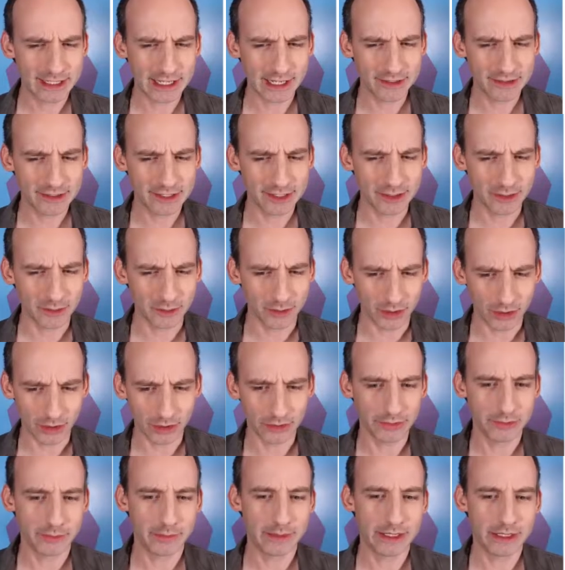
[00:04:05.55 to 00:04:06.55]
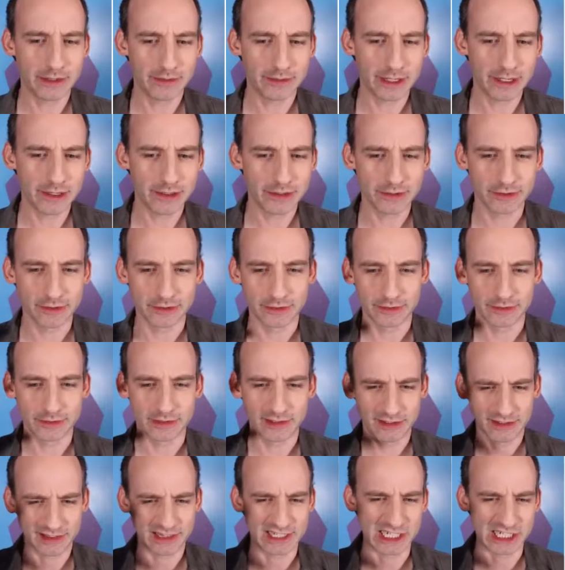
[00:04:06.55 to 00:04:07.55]
casing go all the way around, or
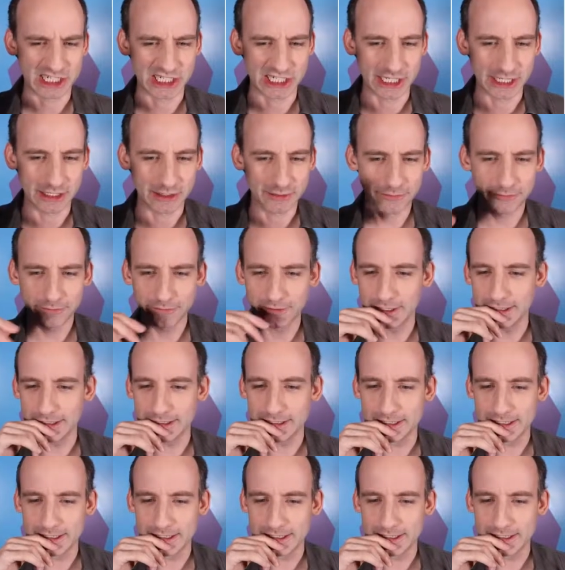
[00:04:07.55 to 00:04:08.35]
the shelf that